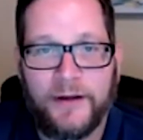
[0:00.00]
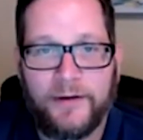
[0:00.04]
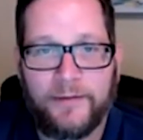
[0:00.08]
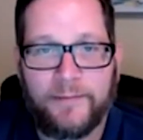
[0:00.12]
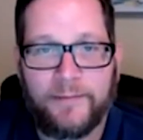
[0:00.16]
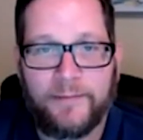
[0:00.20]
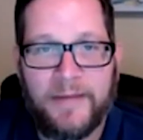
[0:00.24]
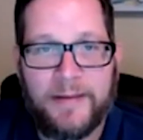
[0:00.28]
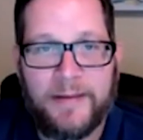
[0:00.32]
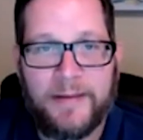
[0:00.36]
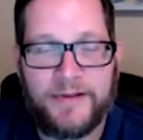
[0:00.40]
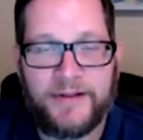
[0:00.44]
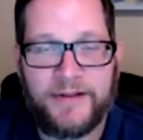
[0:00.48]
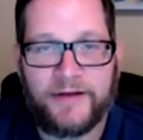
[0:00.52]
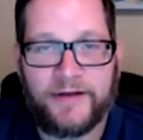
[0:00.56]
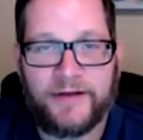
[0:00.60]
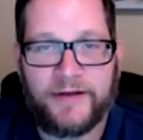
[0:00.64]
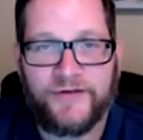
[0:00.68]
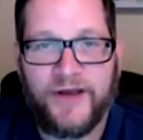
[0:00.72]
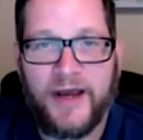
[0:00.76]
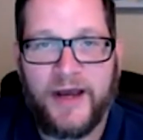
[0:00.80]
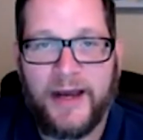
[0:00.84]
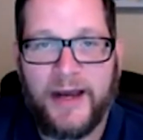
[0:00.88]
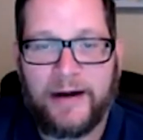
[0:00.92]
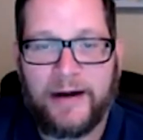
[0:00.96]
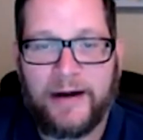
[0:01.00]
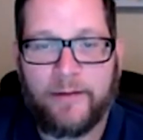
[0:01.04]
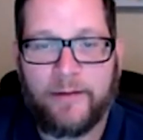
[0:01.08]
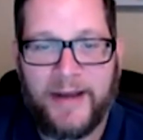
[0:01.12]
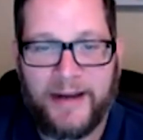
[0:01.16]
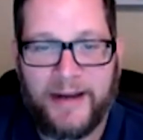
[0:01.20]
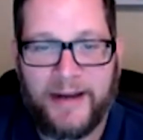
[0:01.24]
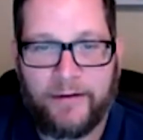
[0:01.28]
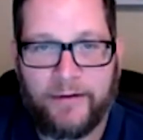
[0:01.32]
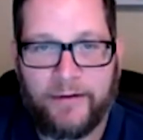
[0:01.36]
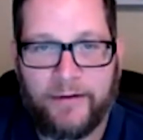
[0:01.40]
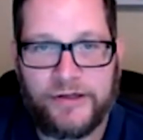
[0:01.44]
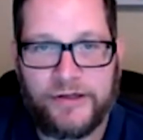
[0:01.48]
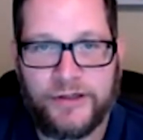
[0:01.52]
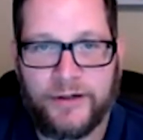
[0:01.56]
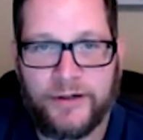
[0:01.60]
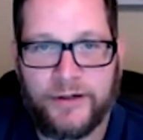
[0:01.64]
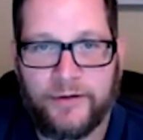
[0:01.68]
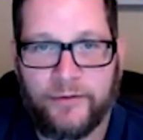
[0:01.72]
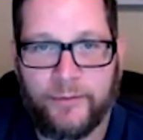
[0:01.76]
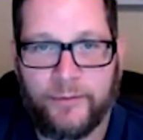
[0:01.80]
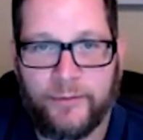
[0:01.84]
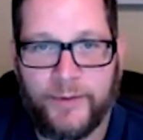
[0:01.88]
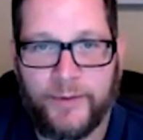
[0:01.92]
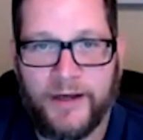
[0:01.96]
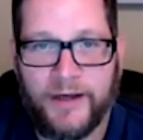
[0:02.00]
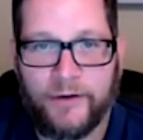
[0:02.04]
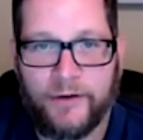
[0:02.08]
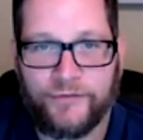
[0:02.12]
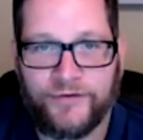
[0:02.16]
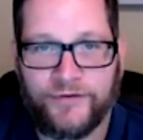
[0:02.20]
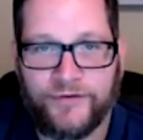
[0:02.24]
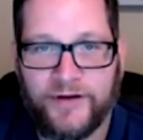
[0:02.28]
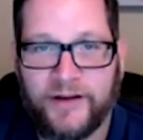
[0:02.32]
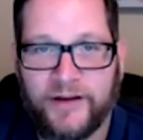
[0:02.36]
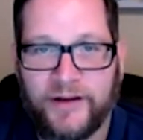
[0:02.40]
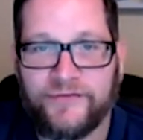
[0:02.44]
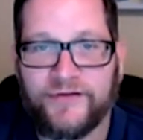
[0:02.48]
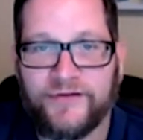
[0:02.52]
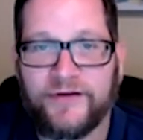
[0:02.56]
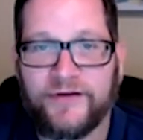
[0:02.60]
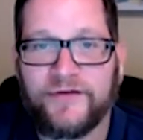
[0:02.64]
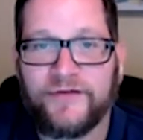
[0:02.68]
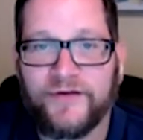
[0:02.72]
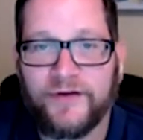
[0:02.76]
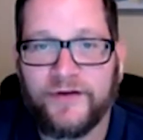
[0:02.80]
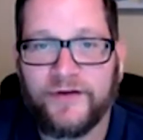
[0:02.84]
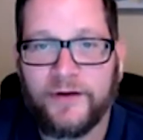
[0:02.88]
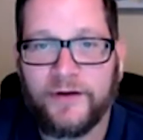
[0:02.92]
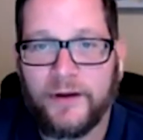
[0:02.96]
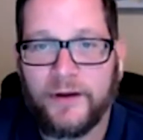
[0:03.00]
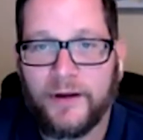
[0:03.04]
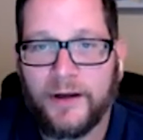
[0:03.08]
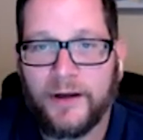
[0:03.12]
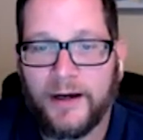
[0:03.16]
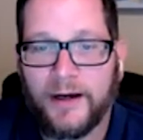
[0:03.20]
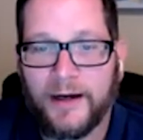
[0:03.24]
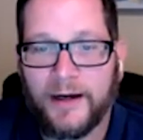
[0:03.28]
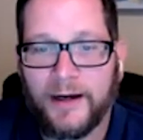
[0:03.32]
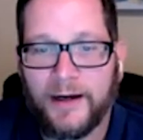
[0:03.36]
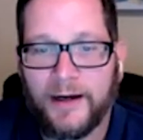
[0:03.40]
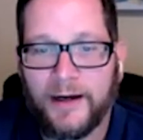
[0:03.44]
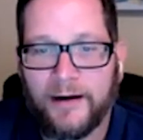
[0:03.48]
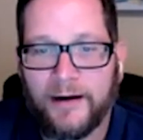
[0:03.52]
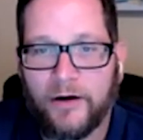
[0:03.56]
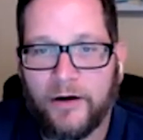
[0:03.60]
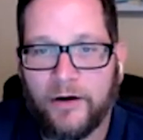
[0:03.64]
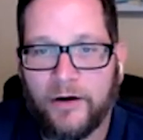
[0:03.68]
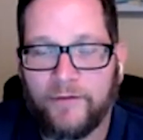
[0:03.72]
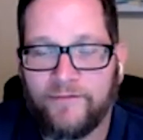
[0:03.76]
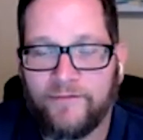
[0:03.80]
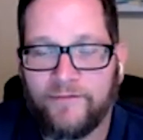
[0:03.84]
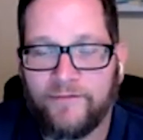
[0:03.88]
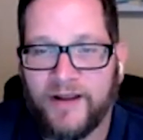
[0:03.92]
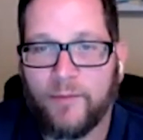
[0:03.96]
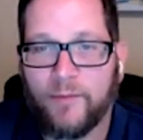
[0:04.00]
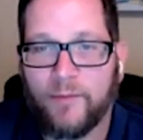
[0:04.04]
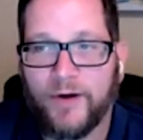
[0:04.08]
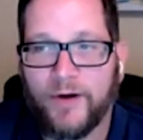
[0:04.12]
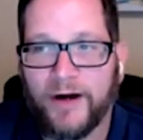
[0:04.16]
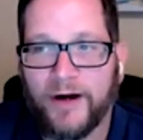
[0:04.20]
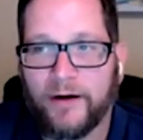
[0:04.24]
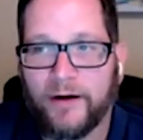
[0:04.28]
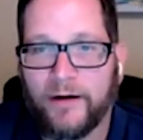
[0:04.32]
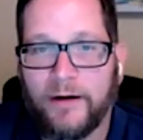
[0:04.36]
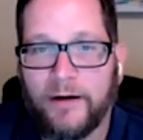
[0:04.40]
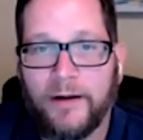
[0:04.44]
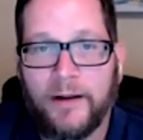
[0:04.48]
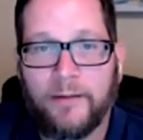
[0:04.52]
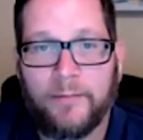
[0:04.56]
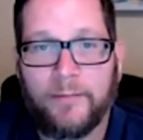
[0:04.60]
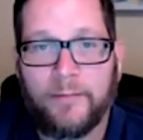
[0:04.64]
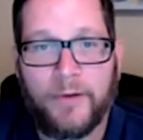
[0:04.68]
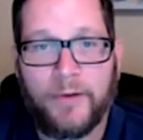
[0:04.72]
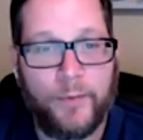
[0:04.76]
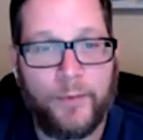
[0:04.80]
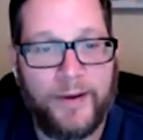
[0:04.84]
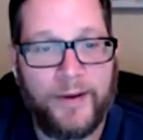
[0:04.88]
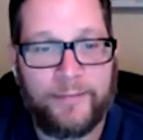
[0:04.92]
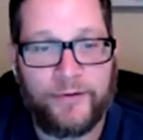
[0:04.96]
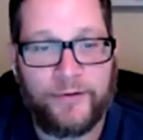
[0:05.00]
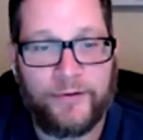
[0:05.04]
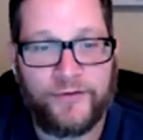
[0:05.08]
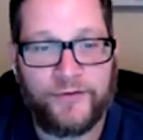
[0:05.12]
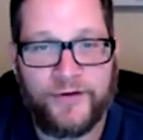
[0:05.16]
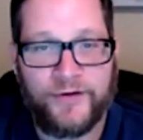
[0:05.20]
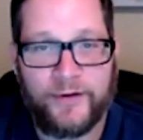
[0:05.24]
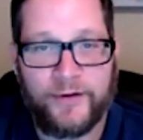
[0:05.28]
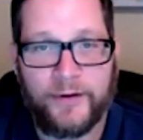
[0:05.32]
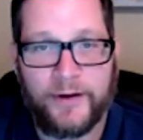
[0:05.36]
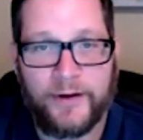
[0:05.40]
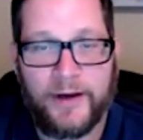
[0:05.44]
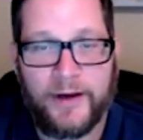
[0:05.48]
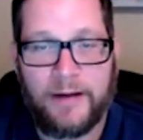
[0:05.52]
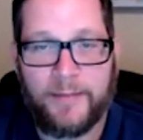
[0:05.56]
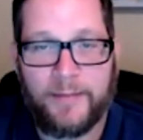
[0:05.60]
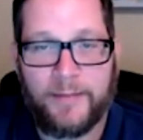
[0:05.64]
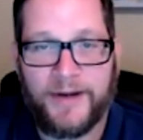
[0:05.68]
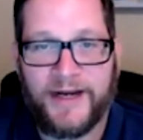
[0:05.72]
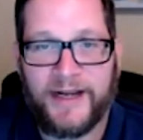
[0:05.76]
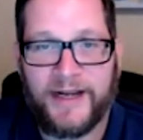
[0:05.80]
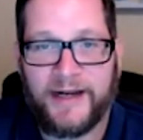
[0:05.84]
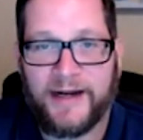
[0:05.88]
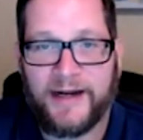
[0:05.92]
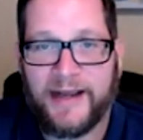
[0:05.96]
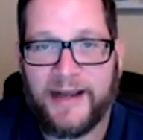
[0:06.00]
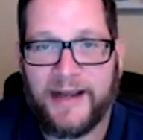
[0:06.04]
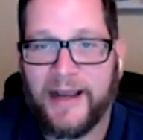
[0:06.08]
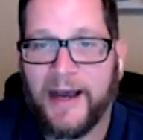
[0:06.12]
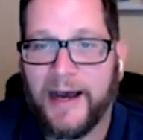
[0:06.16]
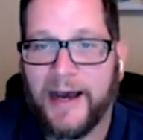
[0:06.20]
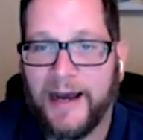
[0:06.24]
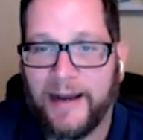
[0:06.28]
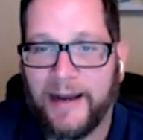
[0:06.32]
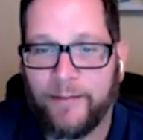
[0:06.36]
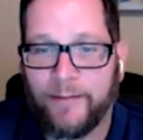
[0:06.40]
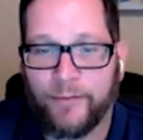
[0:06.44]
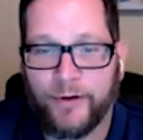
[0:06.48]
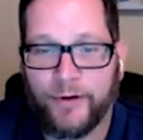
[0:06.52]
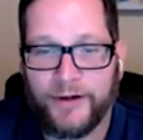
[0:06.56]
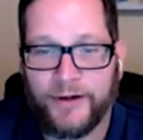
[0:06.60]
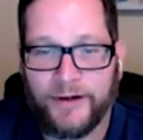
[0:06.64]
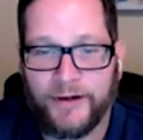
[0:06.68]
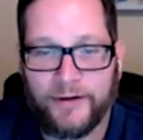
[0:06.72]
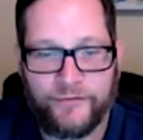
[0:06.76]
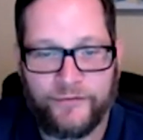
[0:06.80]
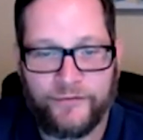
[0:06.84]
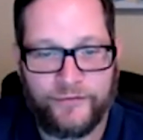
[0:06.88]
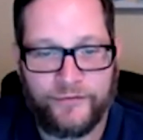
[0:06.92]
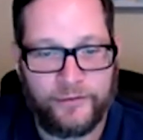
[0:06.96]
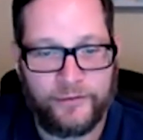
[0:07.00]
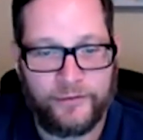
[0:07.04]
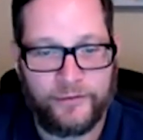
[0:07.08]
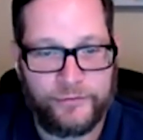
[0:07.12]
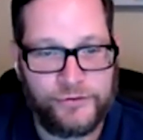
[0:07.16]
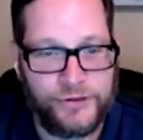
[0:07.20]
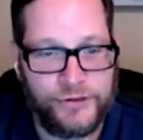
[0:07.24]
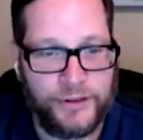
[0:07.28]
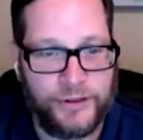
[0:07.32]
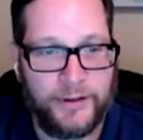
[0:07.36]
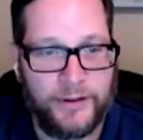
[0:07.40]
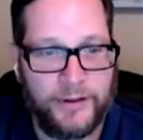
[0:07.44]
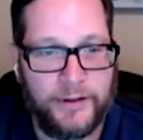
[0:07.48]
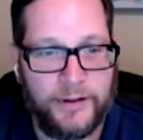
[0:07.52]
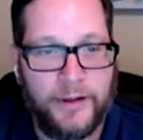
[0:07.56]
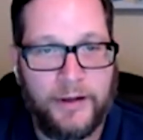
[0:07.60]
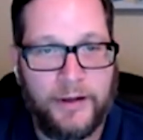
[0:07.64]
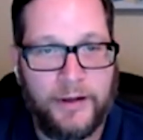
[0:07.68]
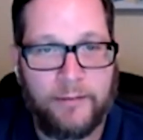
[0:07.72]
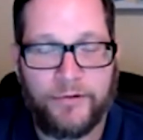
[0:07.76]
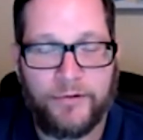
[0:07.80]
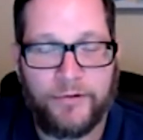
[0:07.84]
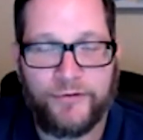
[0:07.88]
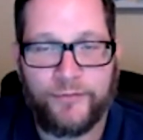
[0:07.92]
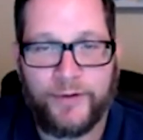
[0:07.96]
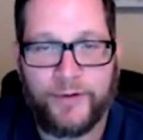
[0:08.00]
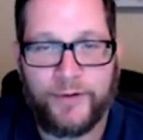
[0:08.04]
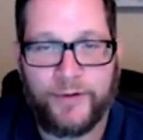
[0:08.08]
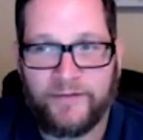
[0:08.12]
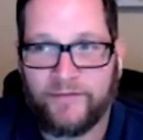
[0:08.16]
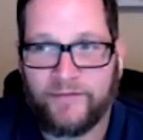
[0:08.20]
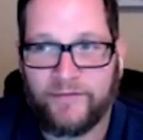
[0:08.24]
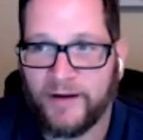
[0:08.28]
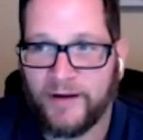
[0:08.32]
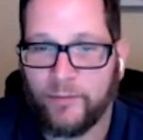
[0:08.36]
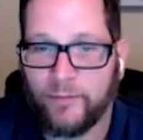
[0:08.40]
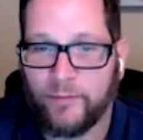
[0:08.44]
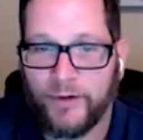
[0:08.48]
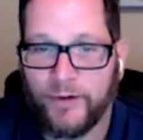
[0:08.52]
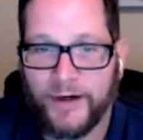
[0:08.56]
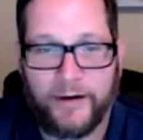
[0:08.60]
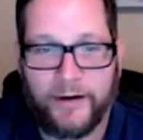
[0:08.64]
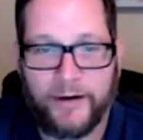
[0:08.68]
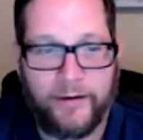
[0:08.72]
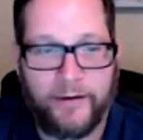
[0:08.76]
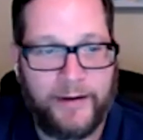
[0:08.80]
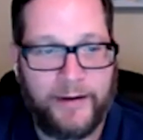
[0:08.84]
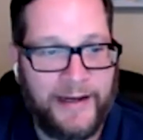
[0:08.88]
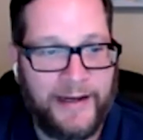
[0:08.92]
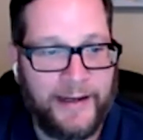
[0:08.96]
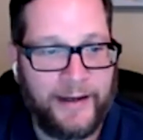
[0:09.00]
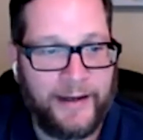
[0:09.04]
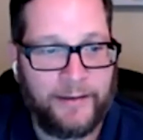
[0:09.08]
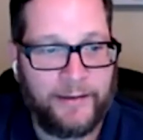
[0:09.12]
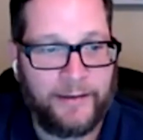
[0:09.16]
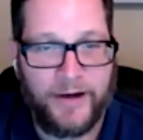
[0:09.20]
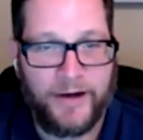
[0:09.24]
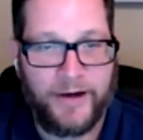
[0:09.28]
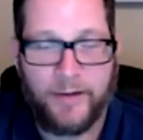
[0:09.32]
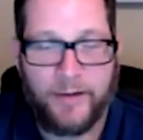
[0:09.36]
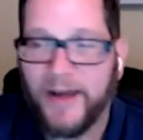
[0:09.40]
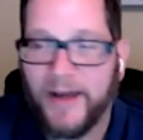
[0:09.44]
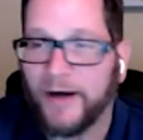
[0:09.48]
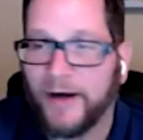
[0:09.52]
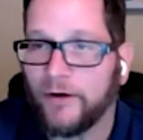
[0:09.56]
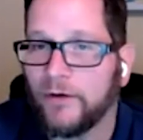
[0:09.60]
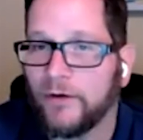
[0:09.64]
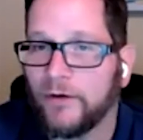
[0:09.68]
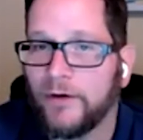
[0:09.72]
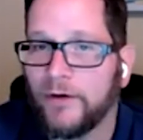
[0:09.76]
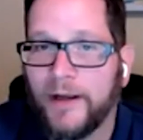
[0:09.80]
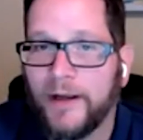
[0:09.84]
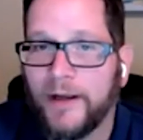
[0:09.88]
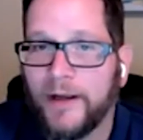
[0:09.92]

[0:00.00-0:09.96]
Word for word: maybe the entire migration or rehost isn't on VMware, but we're able to accommodate a hybrid solution between VMware and bare metal.